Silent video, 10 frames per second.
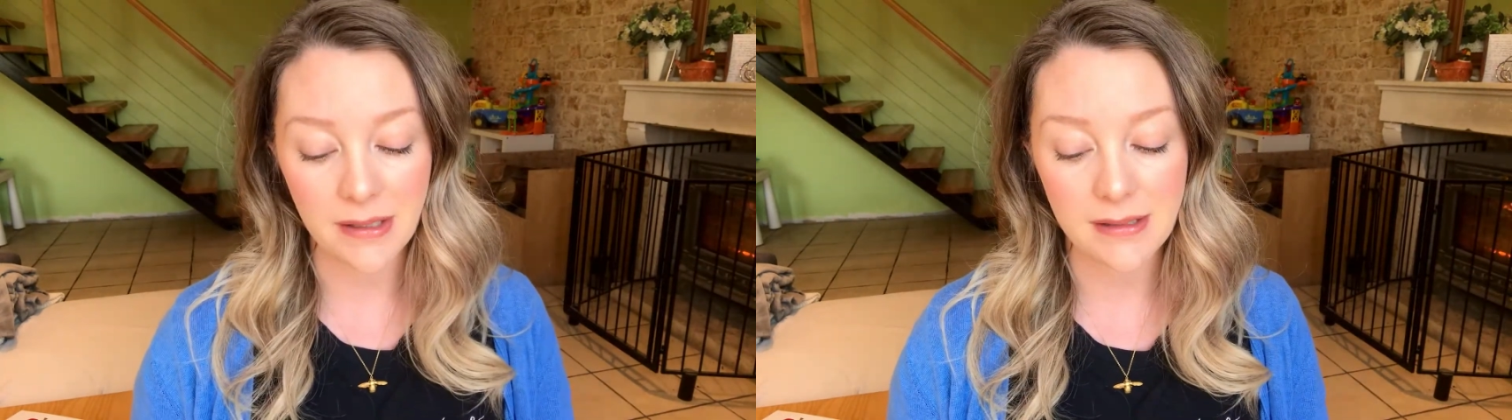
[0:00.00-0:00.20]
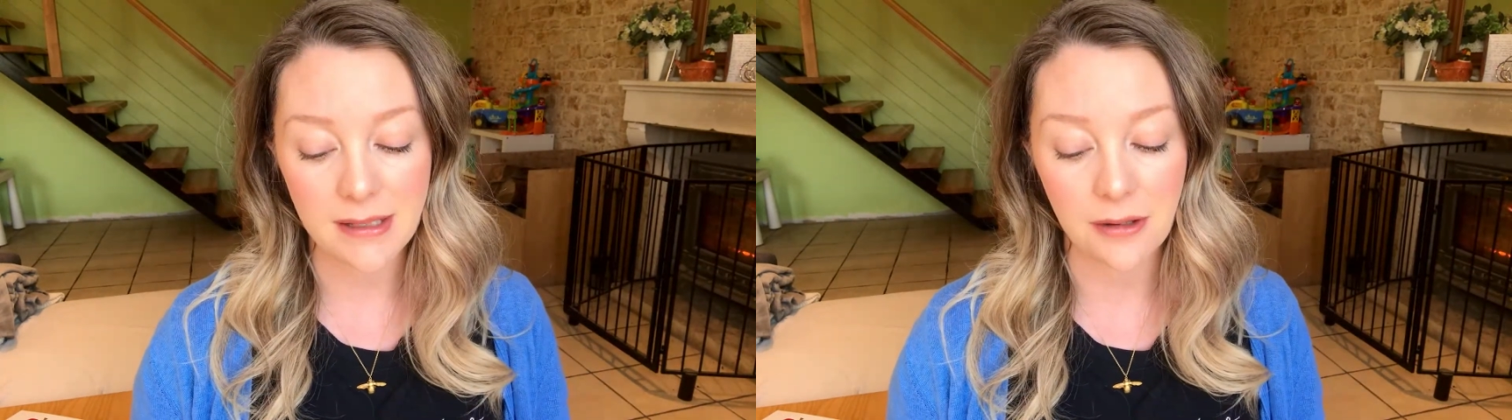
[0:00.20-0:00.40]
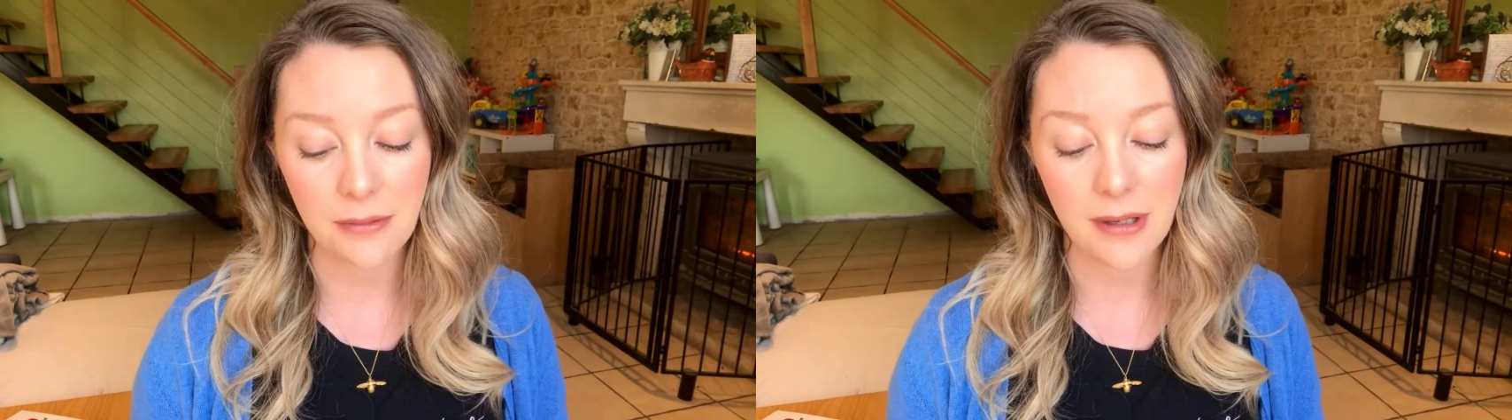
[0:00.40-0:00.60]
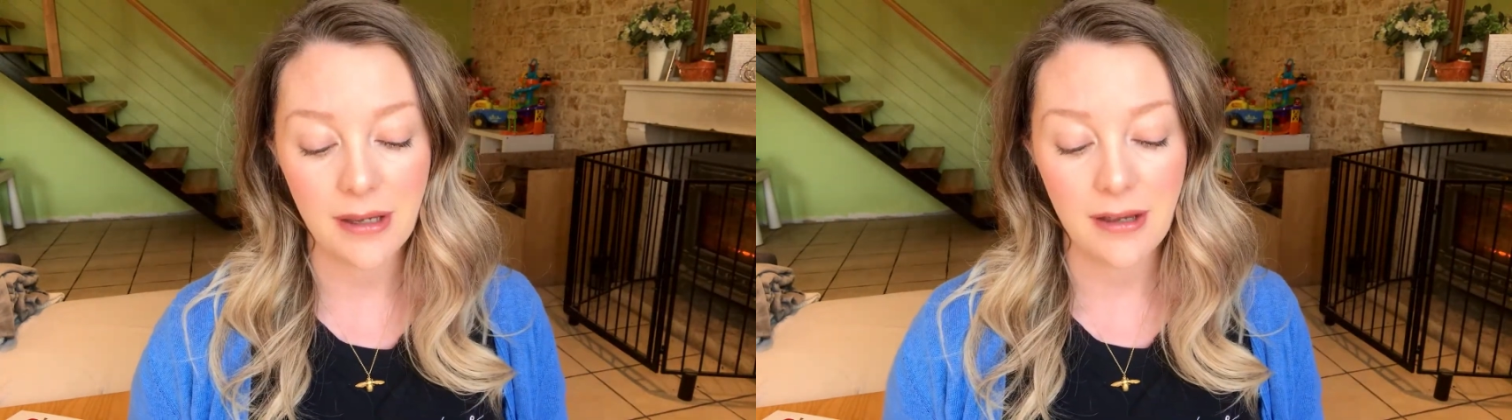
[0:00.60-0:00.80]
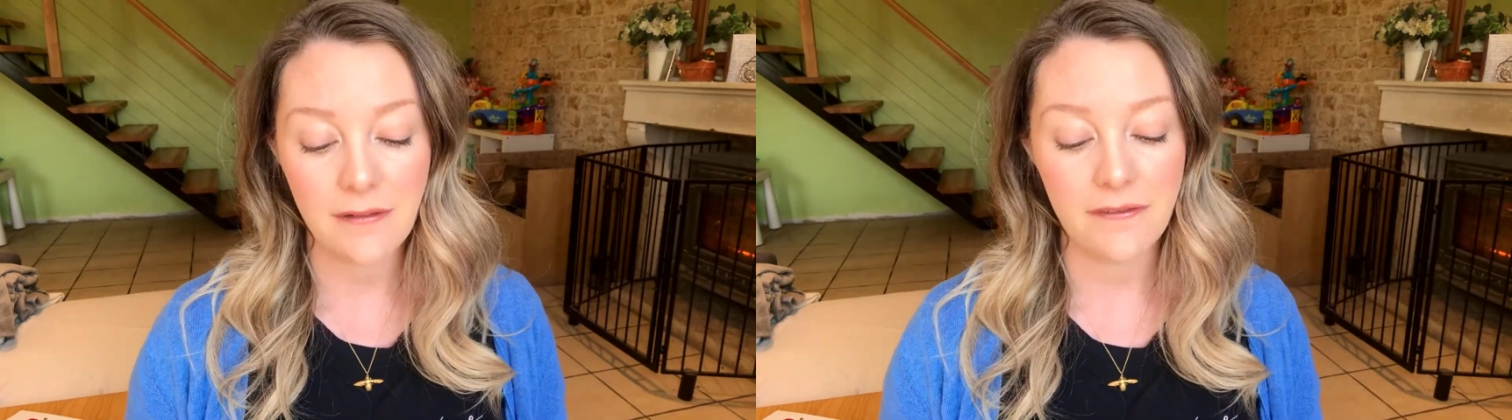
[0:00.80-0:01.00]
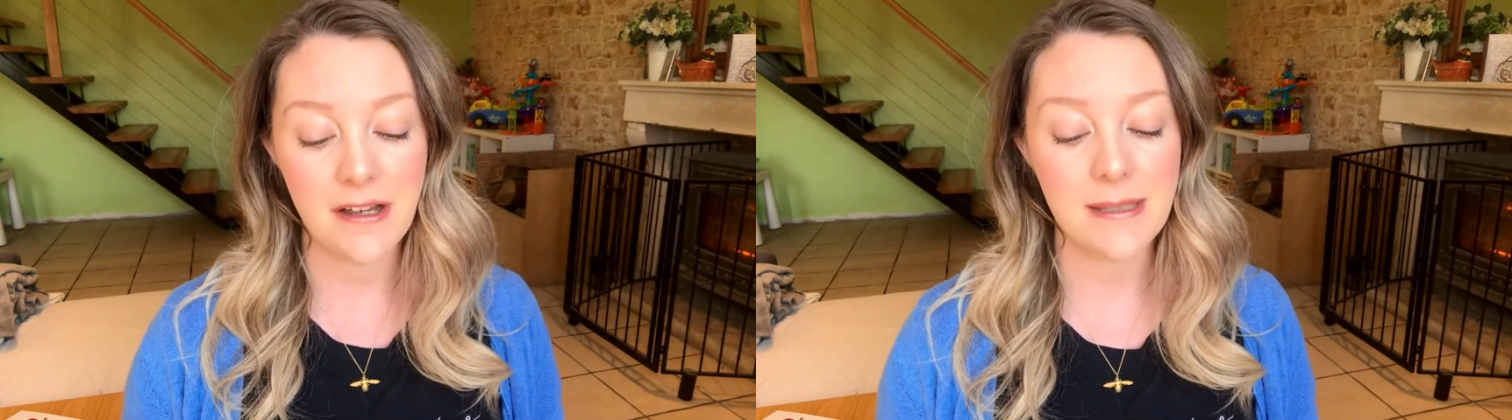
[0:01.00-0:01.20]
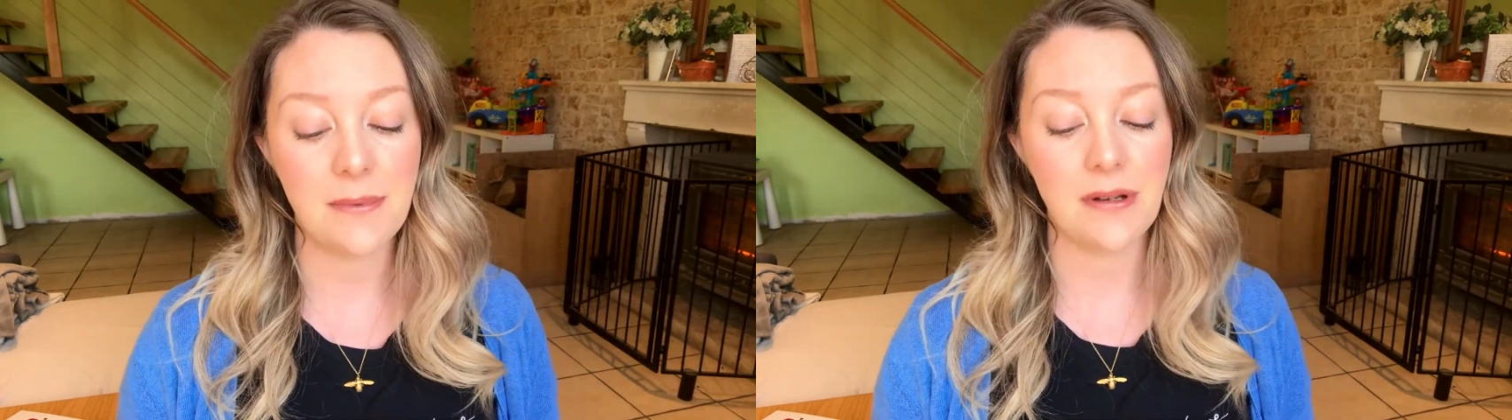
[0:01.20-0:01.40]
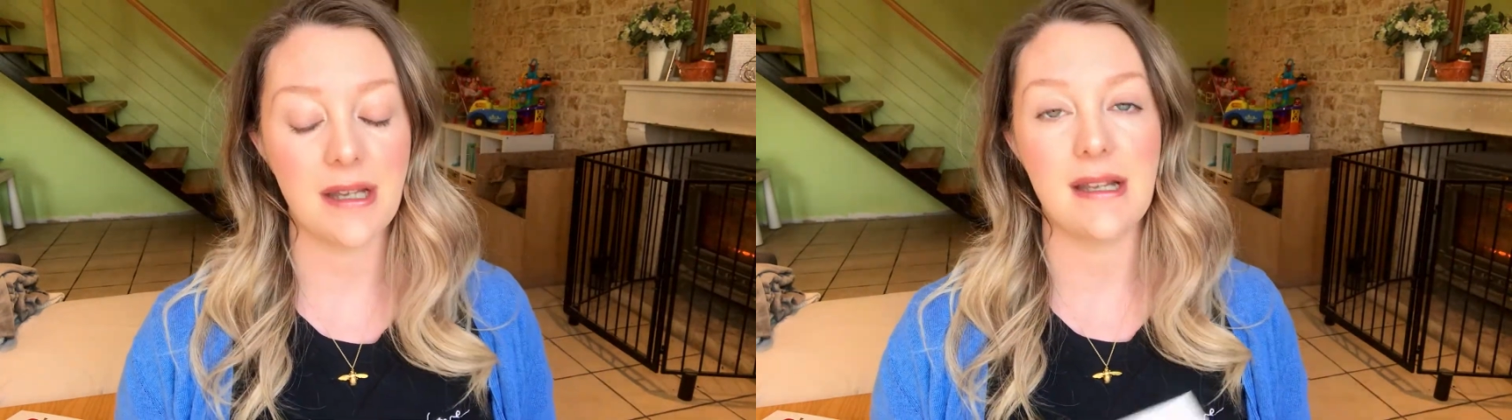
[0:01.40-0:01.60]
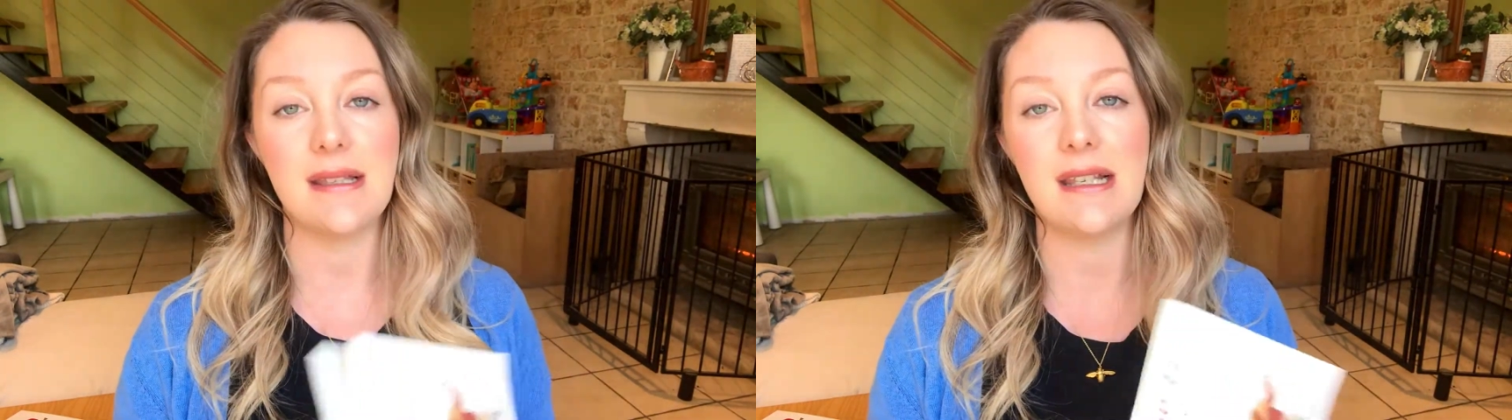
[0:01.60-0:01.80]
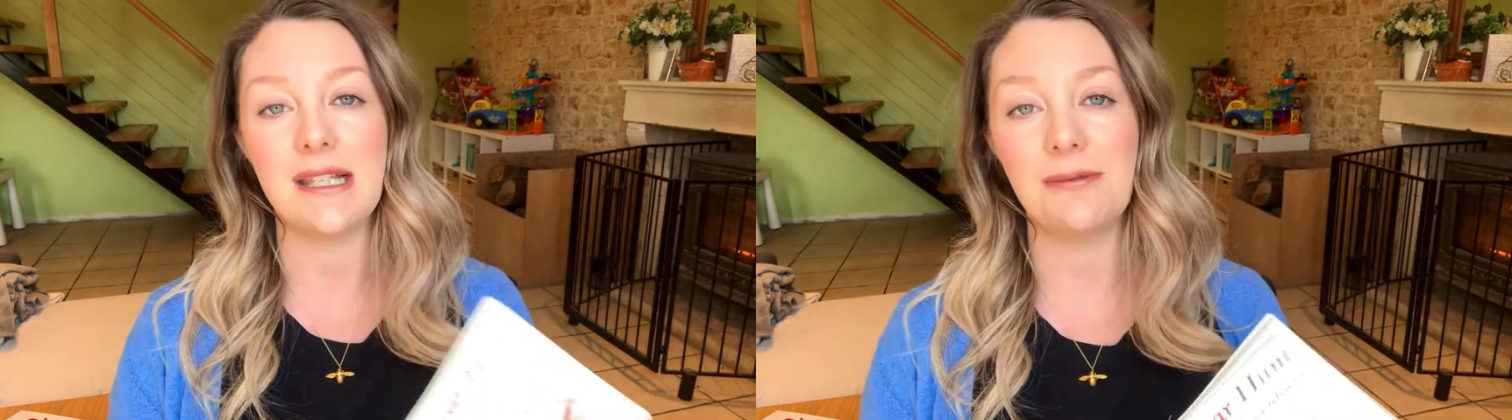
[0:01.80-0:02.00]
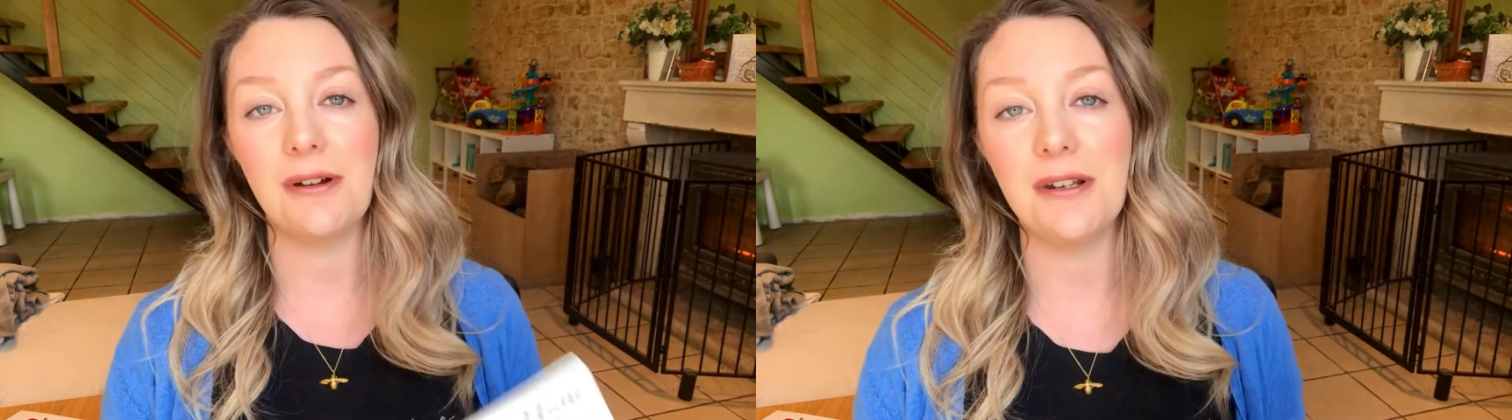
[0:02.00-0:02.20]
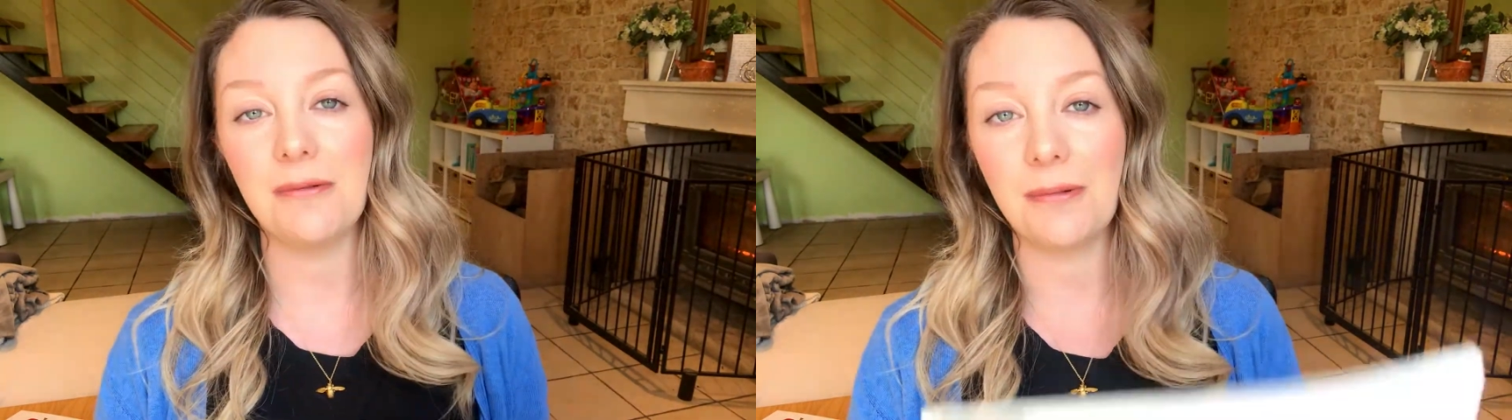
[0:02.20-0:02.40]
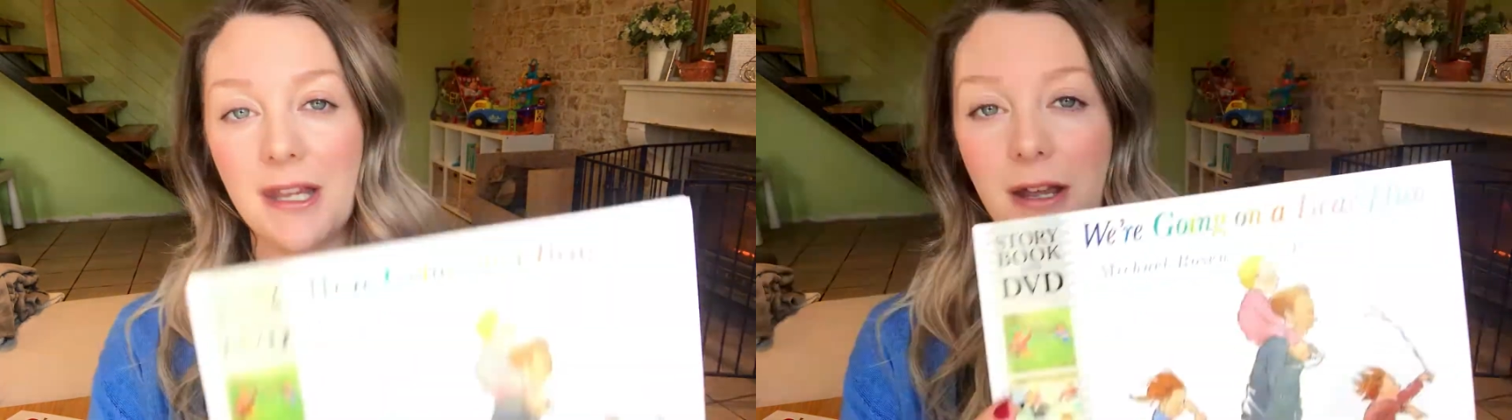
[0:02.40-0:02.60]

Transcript: So first book is this one, We're